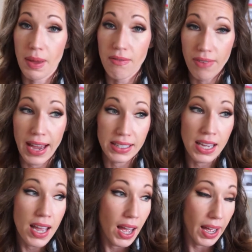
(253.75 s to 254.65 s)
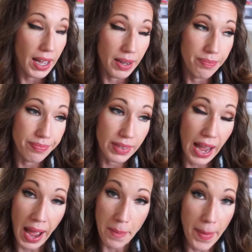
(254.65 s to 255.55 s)
In fact,
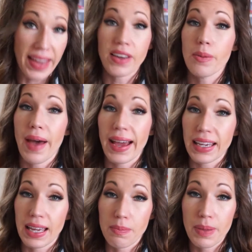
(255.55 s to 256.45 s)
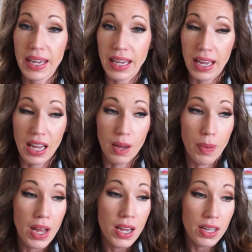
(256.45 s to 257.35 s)
I may go back and pick up